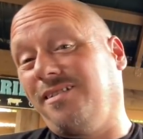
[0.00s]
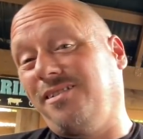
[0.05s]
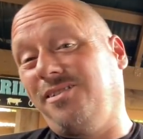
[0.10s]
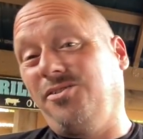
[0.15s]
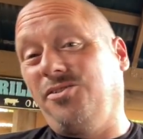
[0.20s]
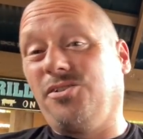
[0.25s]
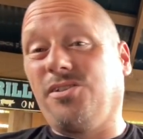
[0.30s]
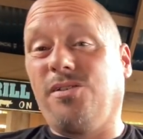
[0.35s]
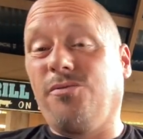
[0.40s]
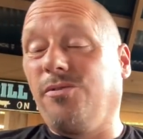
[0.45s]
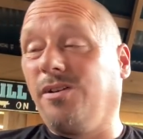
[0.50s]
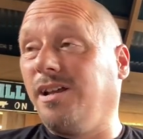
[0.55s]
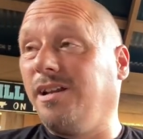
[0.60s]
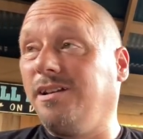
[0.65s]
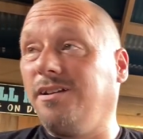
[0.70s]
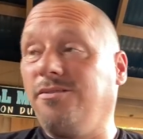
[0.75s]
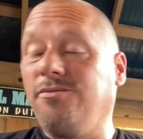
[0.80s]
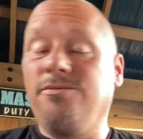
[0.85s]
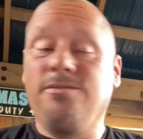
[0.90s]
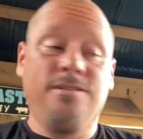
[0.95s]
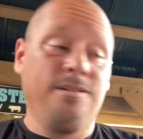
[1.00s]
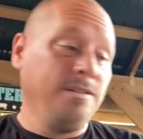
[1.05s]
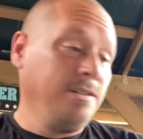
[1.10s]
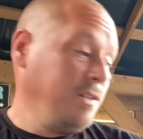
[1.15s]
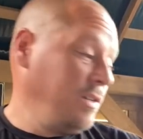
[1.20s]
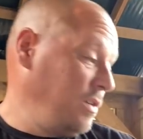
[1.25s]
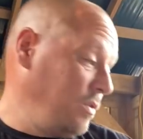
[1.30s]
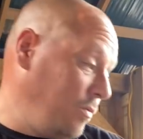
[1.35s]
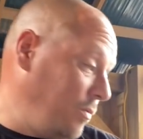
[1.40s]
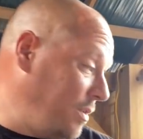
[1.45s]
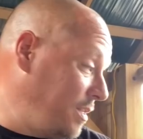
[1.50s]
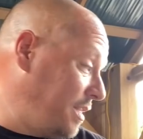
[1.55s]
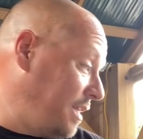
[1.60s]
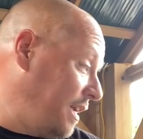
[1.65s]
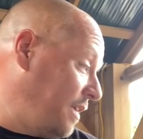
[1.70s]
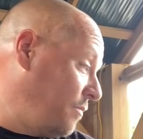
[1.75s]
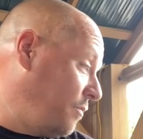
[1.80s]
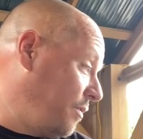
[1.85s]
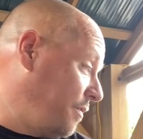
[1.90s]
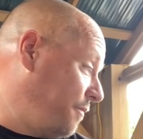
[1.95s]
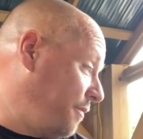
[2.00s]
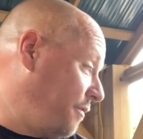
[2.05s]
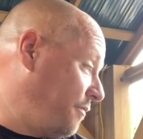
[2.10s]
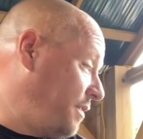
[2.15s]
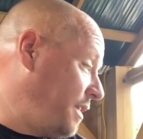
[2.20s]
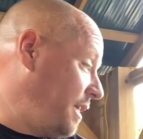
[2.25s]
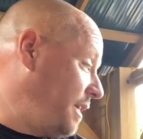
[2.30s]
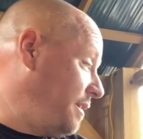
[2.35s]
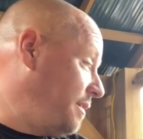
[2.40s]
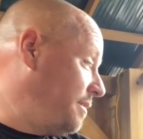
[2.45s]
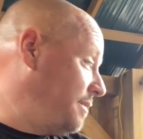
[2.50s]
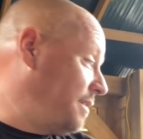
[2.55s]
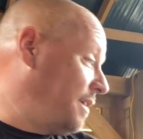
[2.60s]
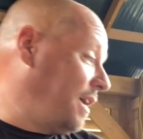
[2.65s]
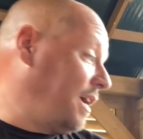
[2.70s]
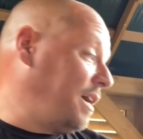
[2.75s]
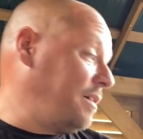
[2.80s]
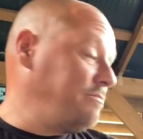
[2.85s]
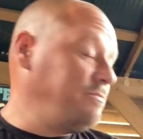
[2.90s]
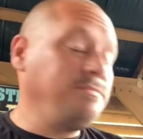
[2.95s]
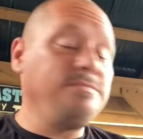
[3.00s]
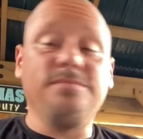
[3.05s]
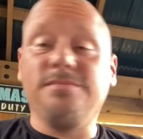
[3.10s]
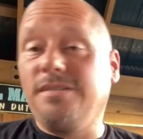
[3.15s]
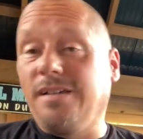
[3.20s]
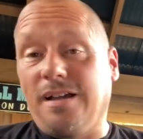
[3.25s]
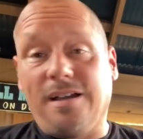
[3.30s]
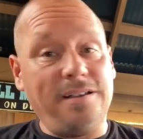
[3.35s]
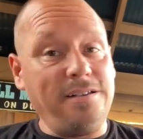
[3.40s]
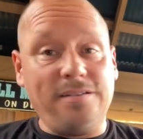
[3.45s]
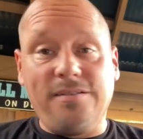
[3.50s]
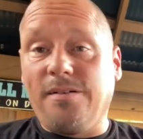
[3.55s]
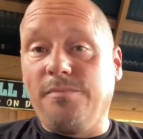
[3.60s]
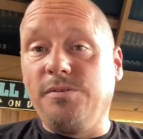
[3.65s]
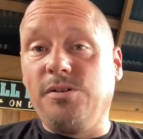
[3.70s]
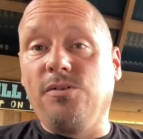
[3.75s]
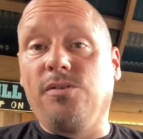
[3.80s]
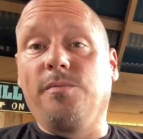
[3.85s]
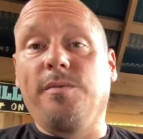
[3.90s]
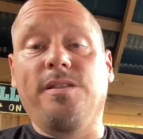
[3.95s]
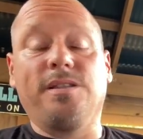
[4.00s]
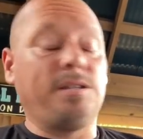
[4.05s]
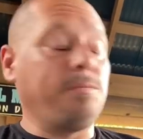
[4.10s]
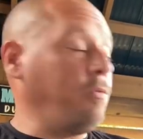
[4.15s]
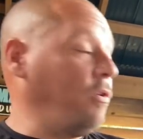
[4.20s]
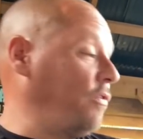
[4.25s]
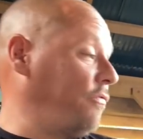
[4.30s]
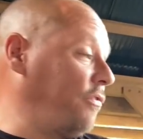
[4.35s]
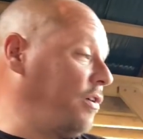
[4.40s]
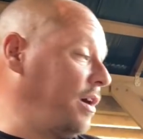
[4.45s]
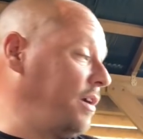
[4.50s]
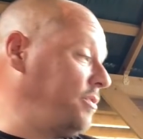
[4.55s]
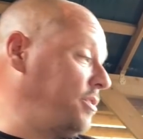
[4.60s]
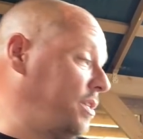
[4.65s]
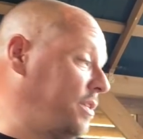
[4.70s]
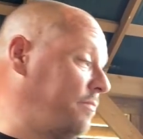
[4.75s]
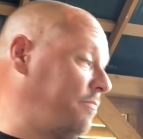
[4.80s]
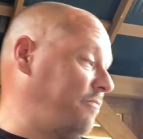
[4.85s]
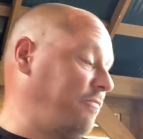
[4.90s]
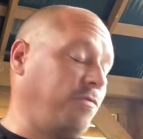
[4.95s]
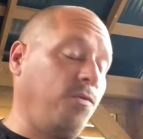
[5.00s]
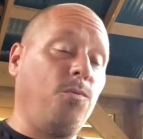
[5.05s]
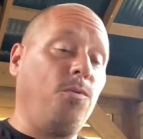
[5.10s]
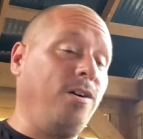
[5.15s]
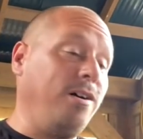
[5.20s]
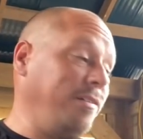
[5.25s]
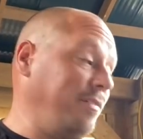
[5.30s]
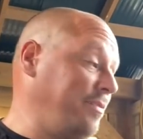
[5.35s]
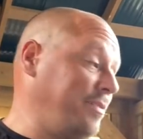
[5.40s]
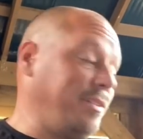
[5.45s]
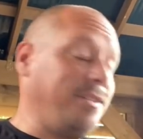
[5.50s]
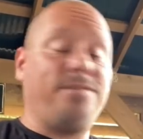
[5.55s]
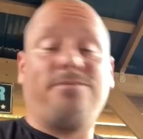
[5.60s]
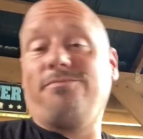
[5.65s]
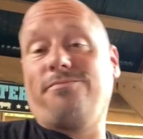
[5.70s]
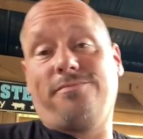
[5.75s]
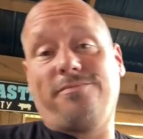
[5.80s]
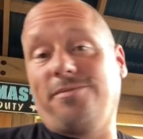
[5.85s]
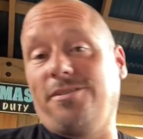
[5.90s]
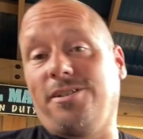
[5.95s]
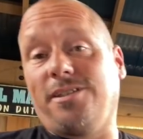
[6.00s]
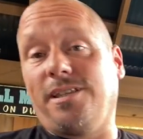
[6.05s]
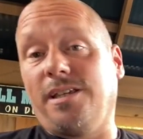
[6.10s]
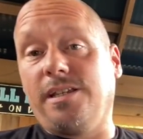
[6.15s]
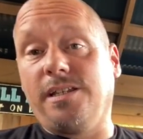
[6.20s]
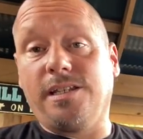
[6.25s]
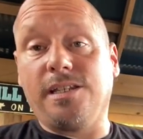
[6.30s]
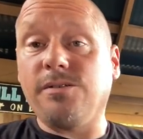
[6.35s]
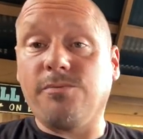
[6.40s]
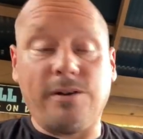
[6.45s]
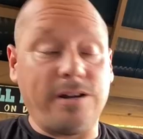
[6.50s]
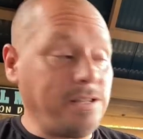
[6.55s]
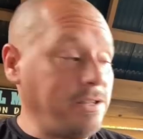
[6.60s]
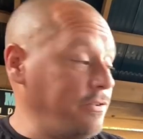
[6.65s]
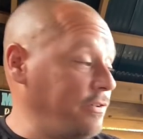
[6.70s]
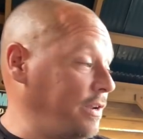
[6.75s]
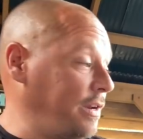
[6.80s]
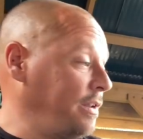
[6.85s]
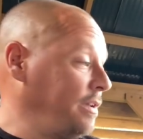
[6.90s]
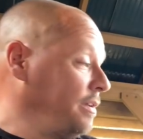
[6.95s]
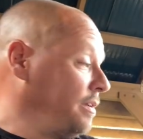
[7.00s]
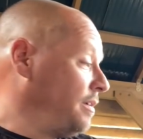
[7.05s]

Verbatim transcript: It's usually what I do. 110, 115. Um, I'm doing them on the SmokeFire just for one, it's just the easiest way to do it.